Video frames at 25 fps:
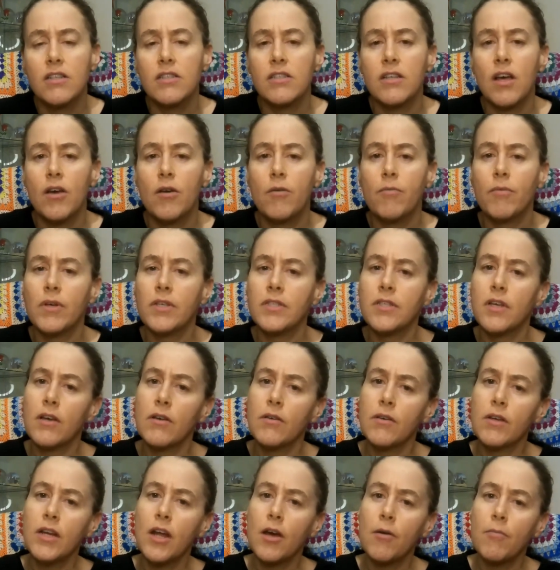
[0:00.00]
So,
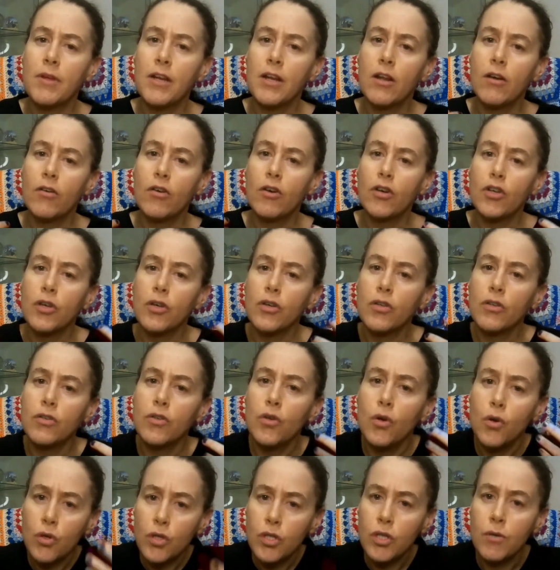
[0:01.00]
you know, I mean, I've got
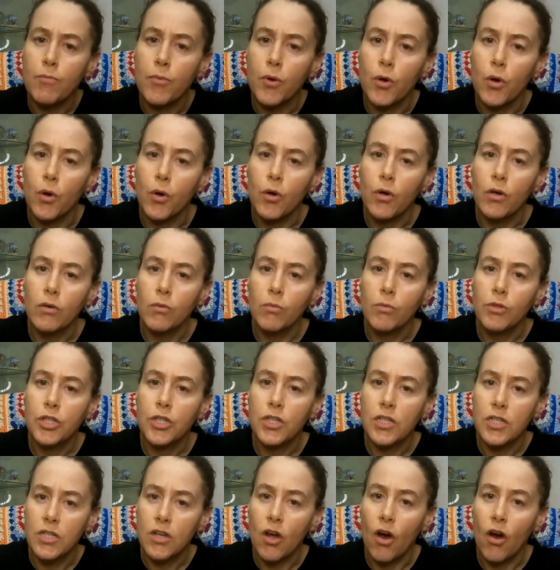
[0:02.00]
your support,
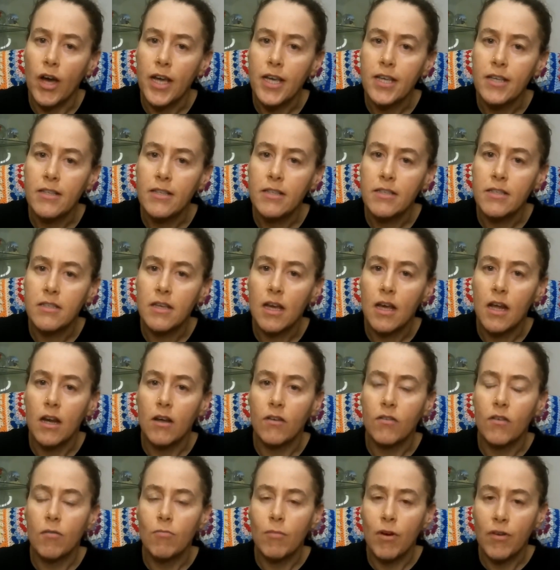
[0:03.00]
which is nice, and
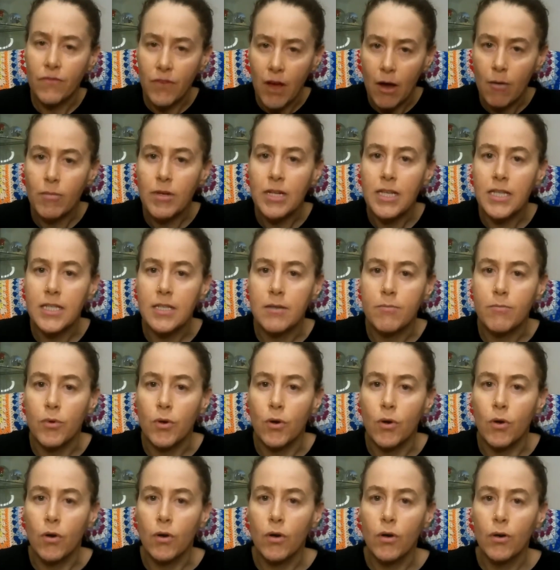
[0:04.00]
I've got my family
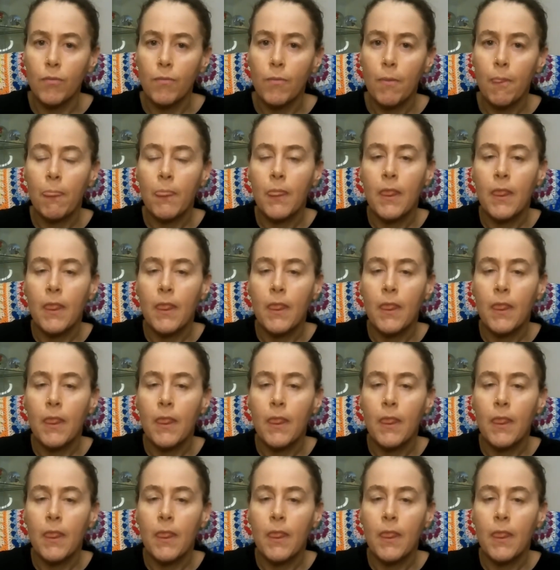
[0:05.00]
support.